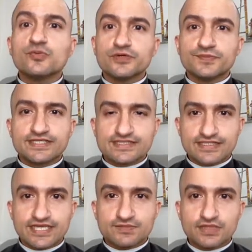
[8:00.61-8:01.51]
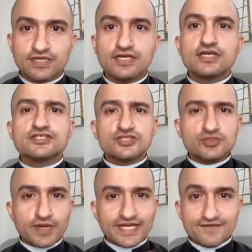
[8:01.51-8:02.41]
be the same. So you
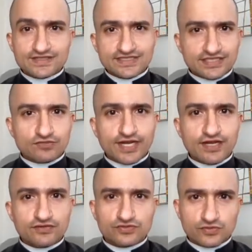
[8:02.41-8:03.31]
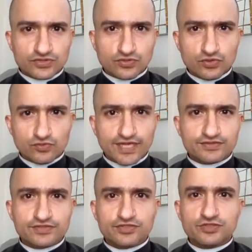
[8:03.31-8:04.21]
might have to dig around or scroll around a
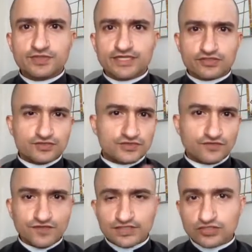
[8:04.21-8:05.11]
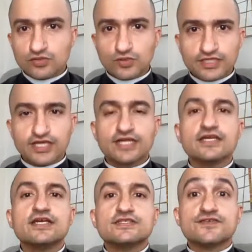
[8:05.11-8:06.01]
little bit or use your finger or whatnot
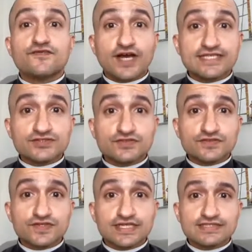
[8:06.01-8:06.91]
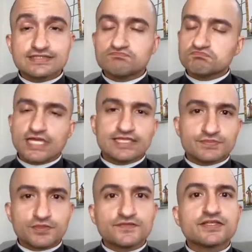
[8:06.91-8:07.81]
to find certain things, and that's
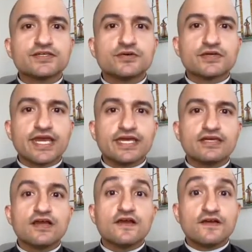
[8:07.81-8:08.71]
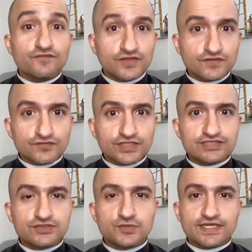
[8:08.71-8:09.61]
perfectly okay. Feel free
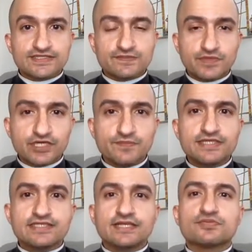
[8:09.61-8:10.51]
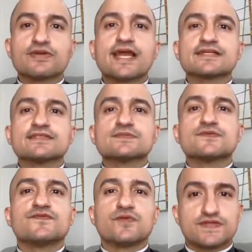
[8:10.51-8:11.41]
to experiment and practice
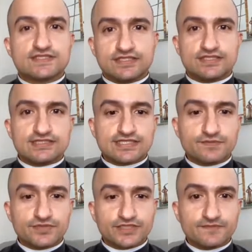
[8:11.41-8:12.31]
before the Synod Assembly.